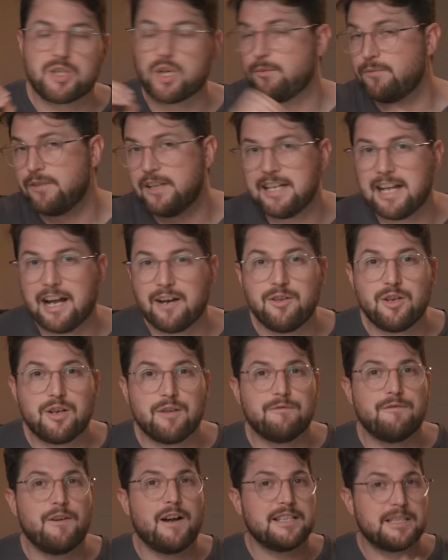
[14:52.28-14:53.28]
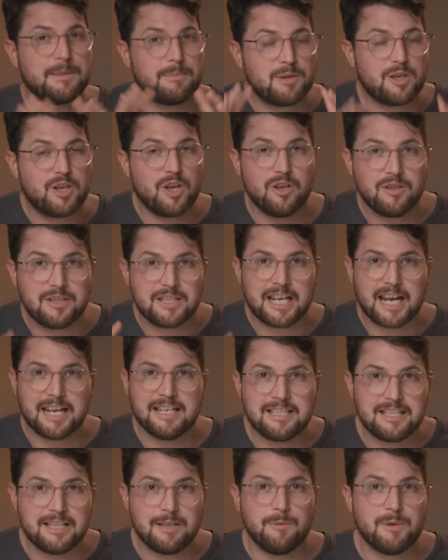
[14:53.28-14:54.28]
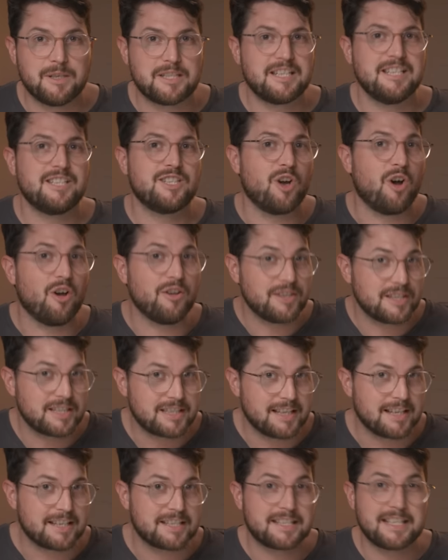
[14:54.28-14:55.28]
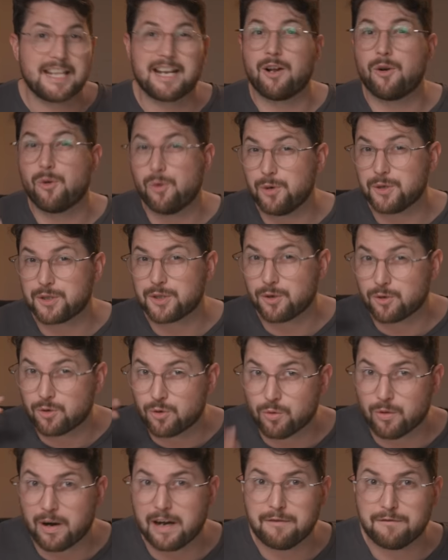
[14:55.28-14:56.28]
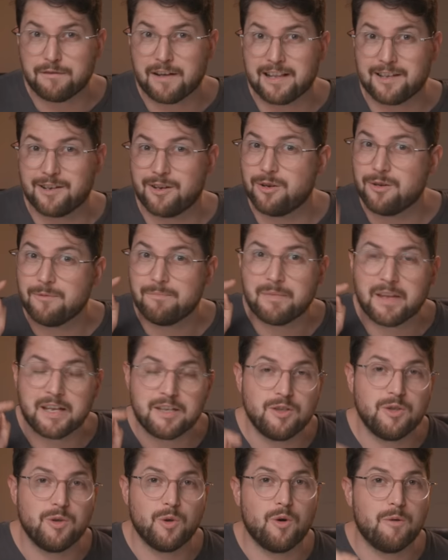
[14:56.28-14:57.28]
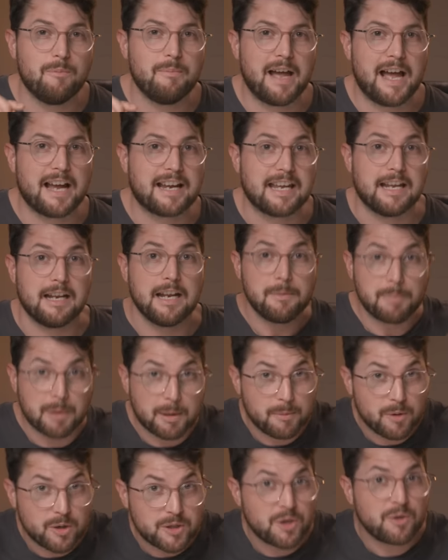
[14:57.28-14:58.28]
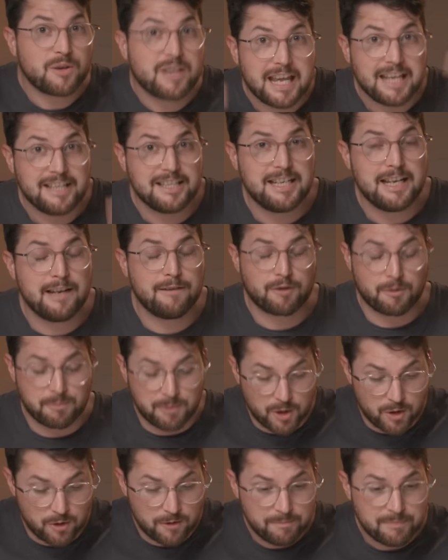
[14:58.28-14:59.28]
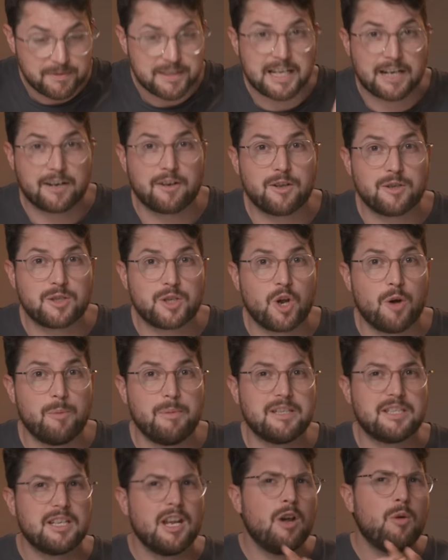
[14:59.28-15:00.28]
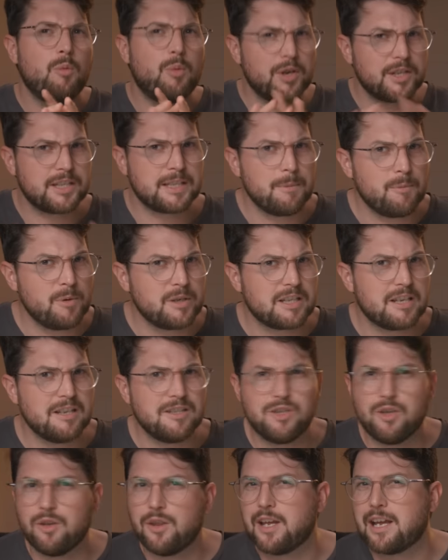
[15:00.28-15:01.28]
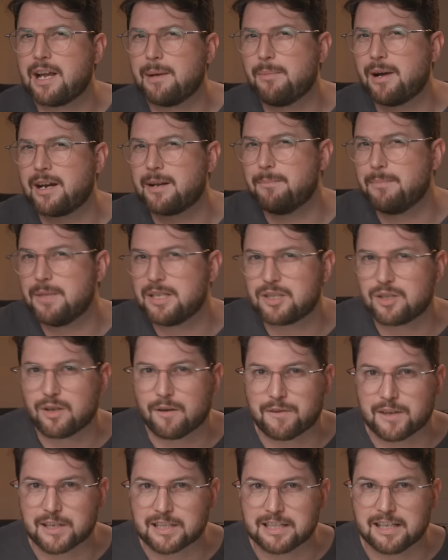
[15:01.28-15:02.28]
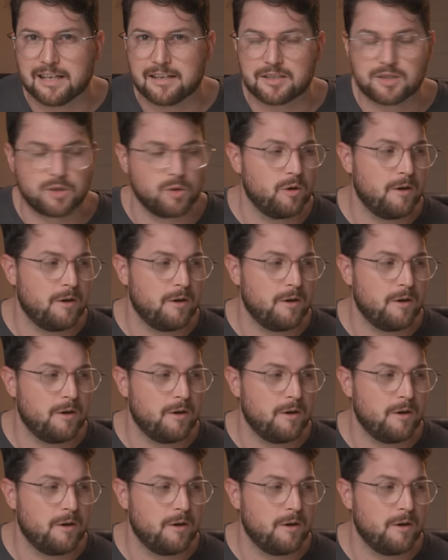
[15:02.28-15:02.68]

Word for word: So hopefully now you can find some good tasty whiskies on this list that are also great value in your market. But I'm also keen to hear from you down in those comments. What are some whiskies you think I might have missed off this list?